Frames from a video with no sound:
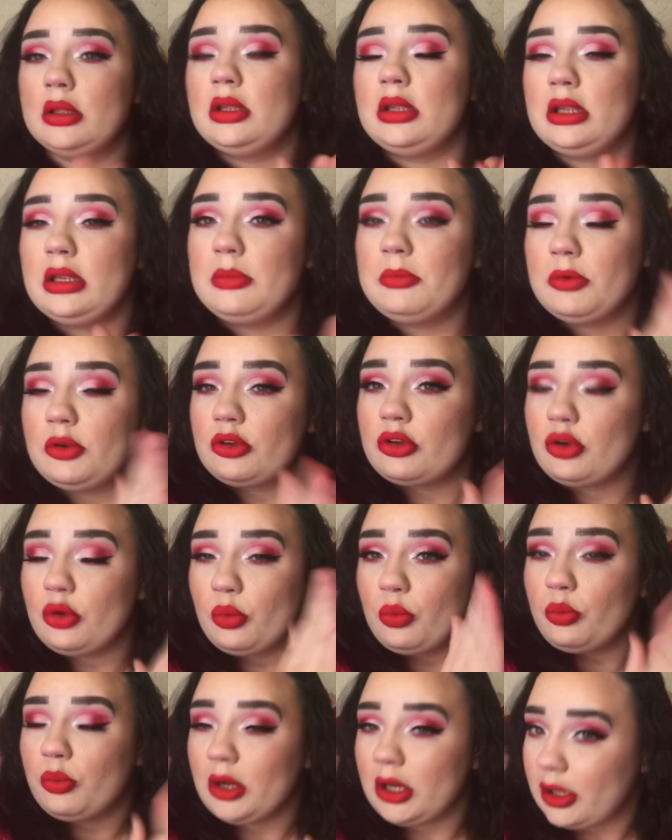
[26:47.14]
And I'm just going
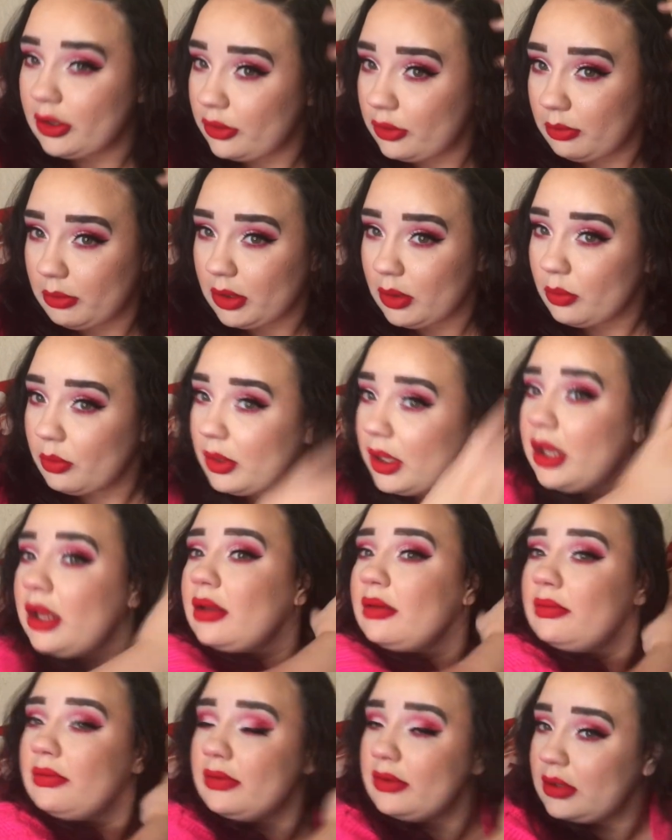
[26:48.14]
to run it through my
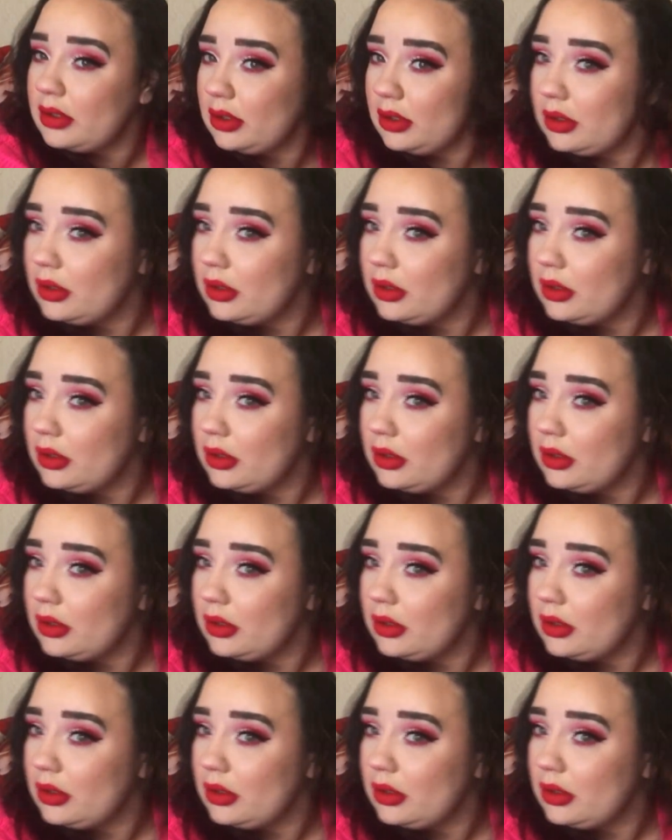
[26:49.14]
waves.